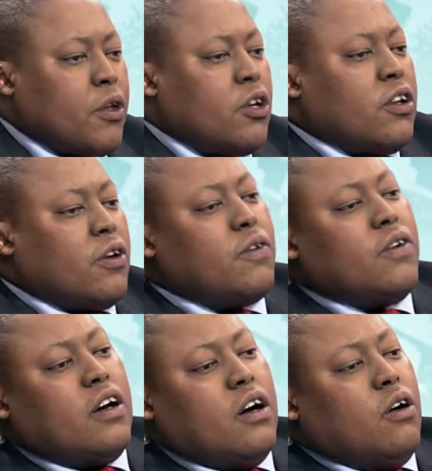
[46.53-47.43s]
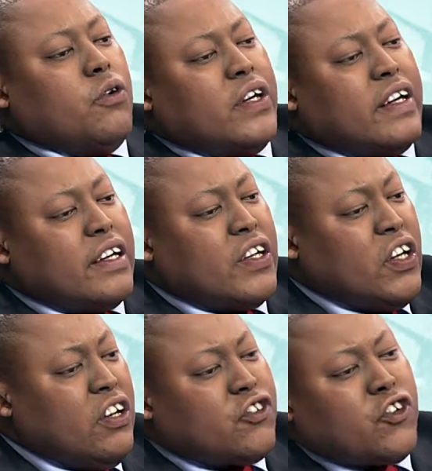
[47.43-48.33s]
You know, we
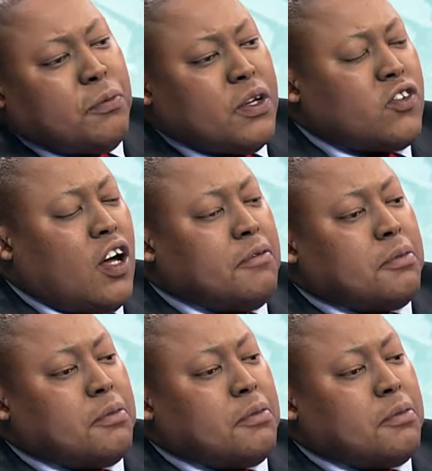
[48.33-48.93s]
hear so many times